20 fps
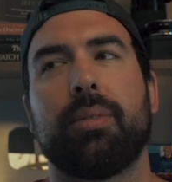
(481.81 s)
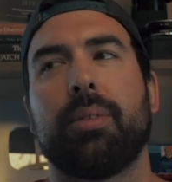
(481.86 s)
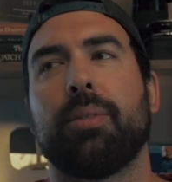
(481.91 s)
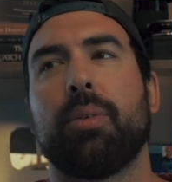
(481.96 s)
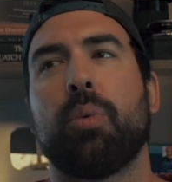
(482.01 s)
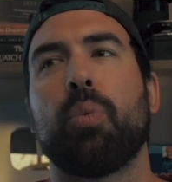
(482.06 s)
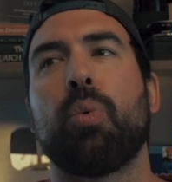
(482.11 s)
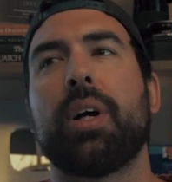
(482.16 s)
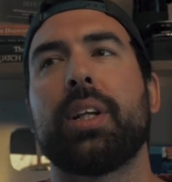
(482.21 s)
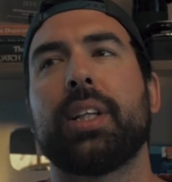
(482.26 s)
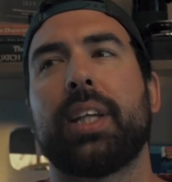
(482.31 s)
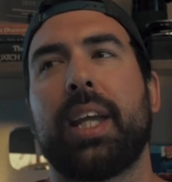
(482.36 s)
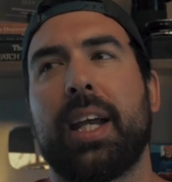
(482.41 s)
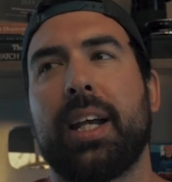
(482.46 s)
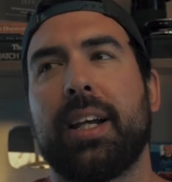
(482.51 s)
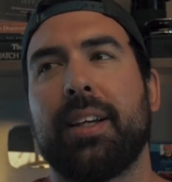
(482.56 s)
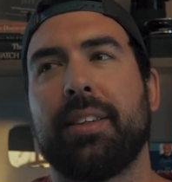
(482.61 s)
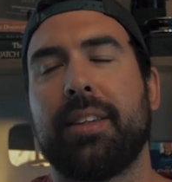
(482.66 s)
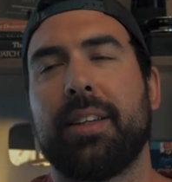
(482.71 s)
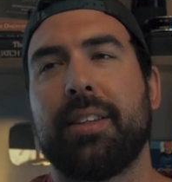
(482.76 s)
what
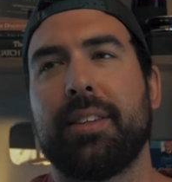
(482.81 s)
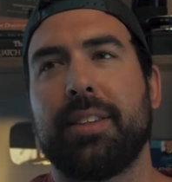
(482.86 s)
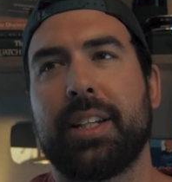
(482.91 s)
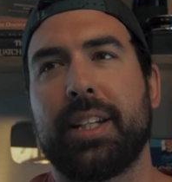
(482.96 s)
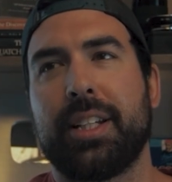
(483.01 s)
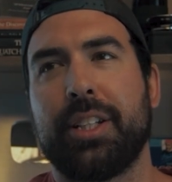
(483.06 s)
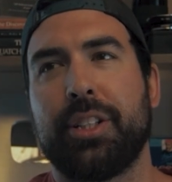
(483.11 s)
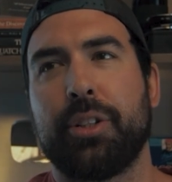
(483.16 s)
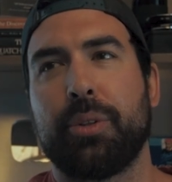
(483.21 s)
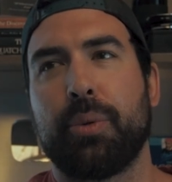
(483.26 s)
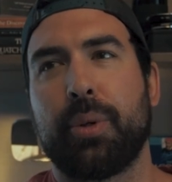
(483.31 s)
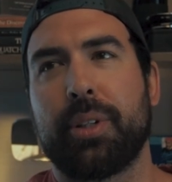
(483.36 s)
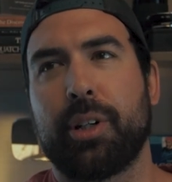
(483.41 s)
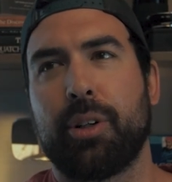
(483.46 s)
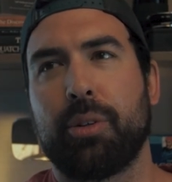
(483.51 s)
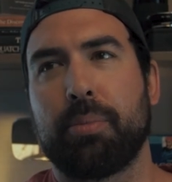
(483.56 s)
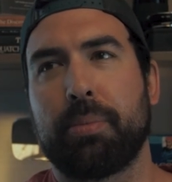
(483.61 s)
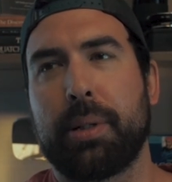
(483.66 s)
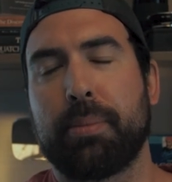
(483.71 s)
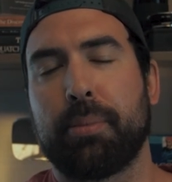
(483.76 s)
can they do
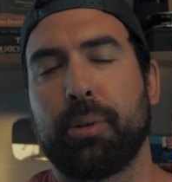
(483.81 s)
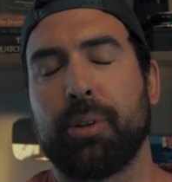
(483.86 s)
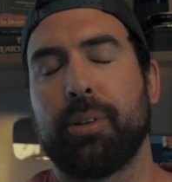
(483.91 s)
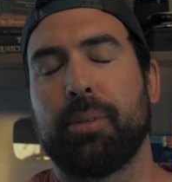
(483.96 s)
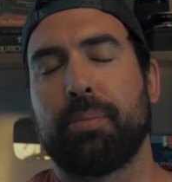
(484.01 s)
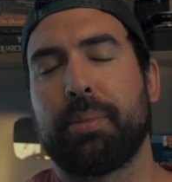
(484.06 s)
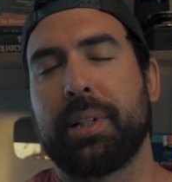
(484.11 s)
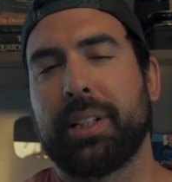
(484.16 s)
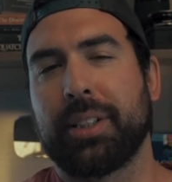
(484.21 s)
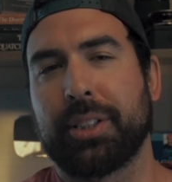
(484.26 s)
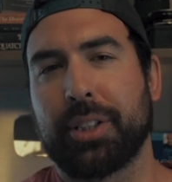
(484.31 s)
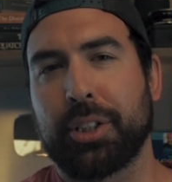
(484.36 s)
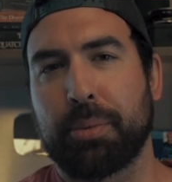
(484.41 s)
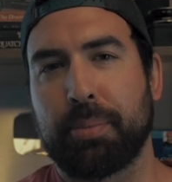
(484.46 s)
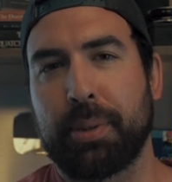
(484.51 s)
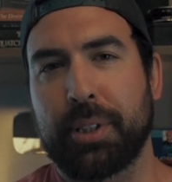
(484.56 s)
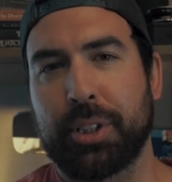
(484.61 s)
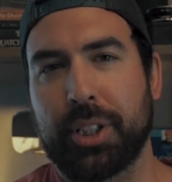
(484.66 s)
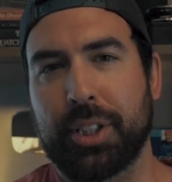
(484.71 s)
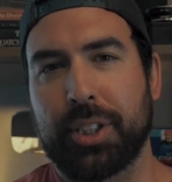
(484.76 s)
without people being
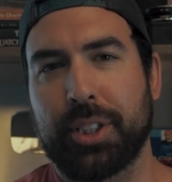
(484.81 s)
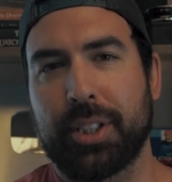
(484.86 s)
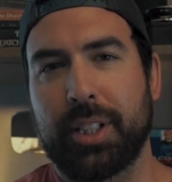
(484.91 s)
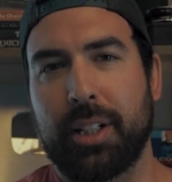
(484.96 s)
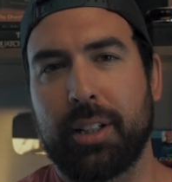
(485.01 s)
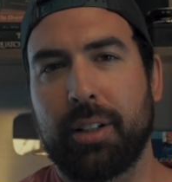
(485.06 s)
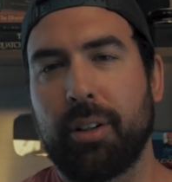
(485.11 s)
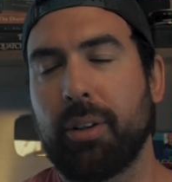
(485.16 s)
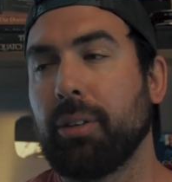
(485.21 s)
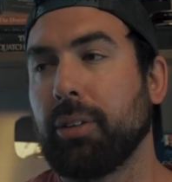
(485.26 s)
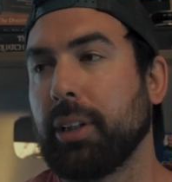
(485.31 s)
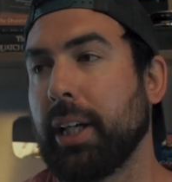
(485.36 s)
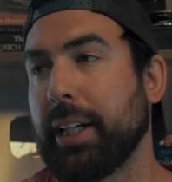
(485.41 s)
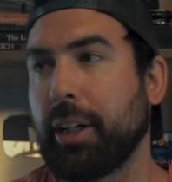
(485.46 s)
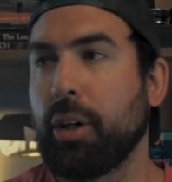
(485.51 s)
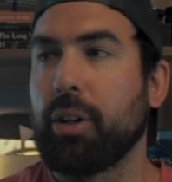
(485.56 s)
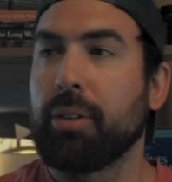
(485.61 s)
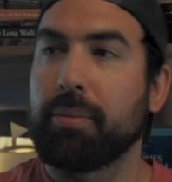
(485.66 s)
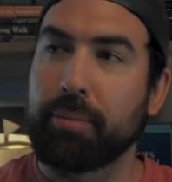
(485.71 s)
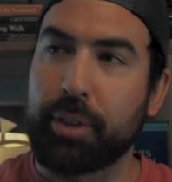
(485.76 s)
suspicious that, oh,
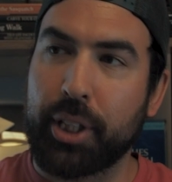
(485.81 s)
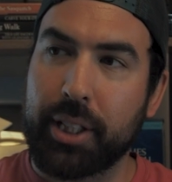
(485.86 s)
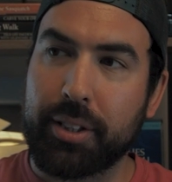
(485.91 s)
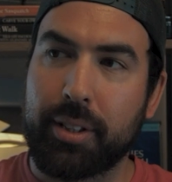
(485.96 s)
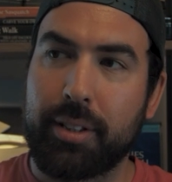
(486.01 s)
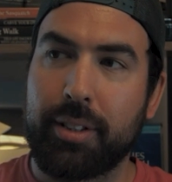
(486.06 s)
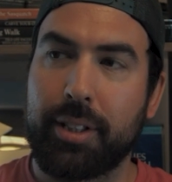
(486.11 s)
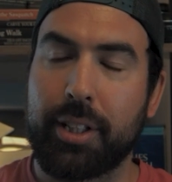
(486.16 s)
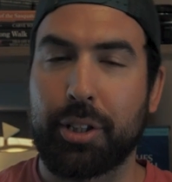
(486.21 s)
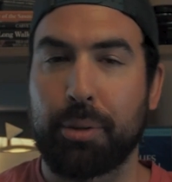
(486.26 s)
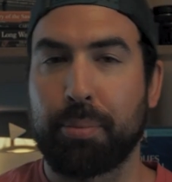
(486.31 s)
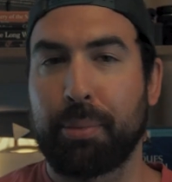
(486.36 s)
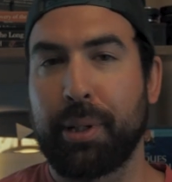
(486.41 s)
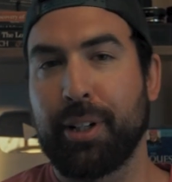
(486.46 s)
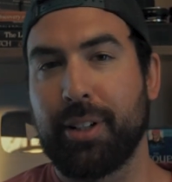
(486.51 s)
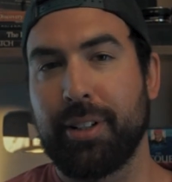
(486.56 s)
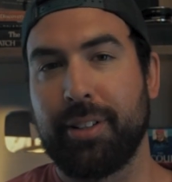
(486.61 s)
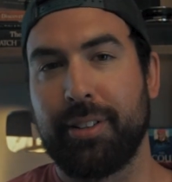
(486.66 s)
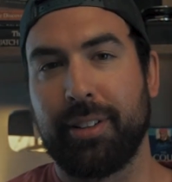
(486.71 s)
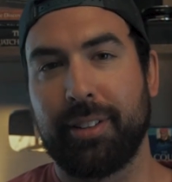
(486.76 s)
like, oh, Justin
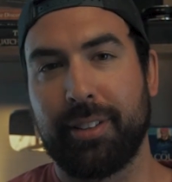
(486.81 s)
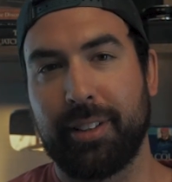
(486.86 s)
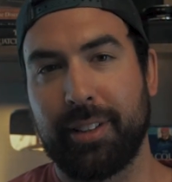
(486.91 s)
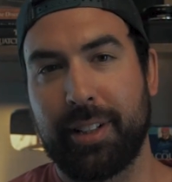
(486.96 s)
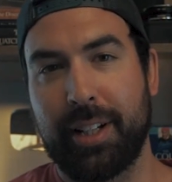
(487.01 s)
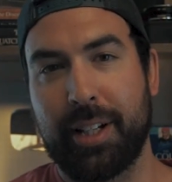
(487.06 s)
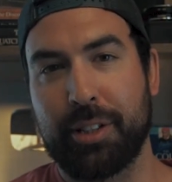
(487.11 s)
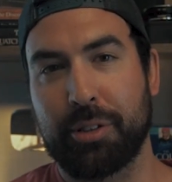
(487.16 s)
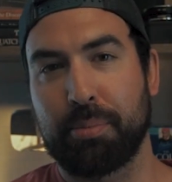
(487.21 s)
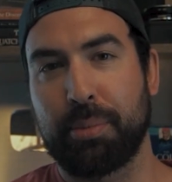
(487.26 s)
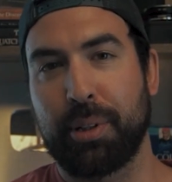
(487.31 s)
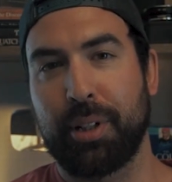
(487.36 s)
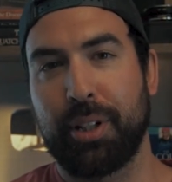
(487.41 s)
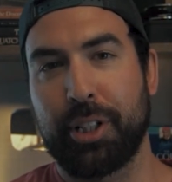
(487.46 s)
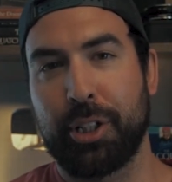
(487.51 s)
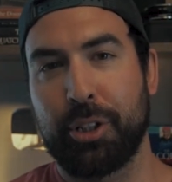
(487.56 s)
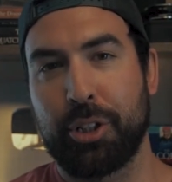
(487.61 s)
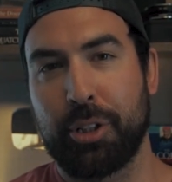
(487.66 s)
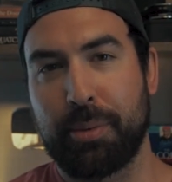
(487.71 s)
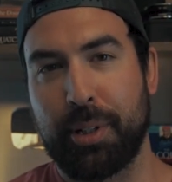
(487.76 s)
disappeared and he hasn't been
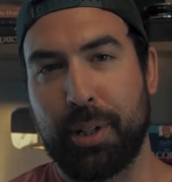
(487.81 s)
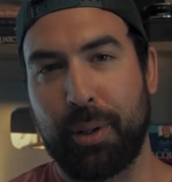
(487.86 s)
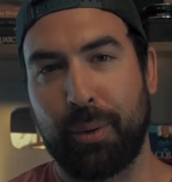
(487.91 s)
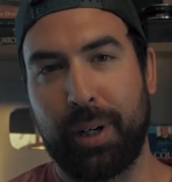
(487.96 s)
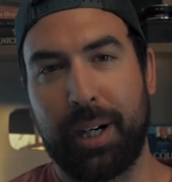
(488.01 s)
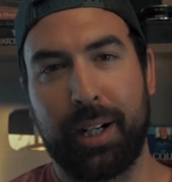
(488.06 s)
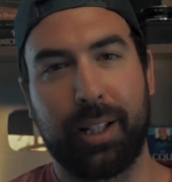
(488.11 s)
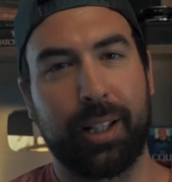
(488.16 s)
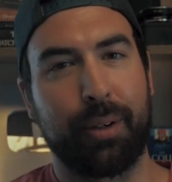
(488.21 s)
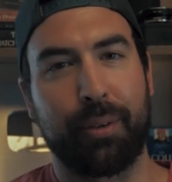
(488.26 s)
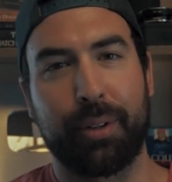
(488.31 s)
on YouTube in a while.